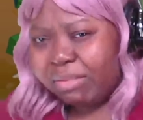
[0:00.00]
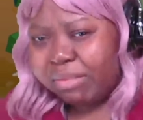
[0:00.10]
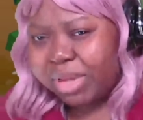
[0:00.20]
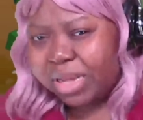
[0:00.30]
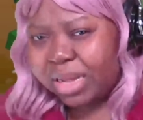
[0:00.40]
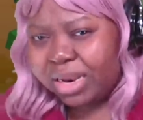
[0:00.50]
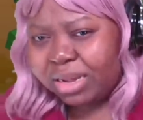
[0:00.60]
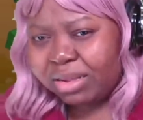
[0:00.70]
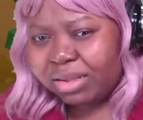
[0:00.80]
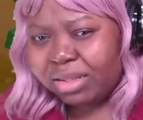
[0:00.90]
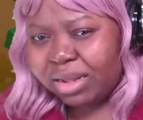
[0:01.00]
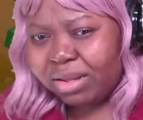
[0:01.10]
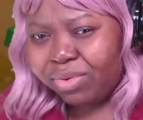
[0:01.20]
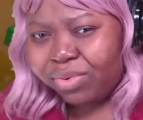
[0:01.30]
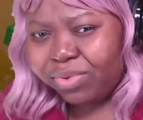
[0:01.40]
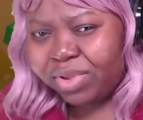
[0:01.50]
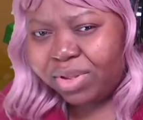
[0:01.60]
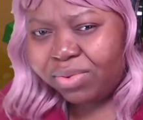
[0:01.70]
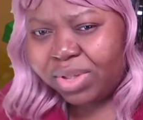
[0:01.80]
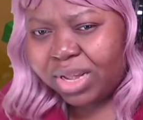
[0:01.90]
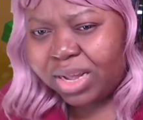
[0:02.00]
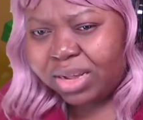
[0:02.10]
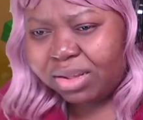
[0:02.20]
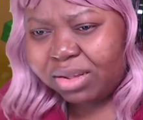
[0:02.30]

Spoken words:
mechanics that goes into that.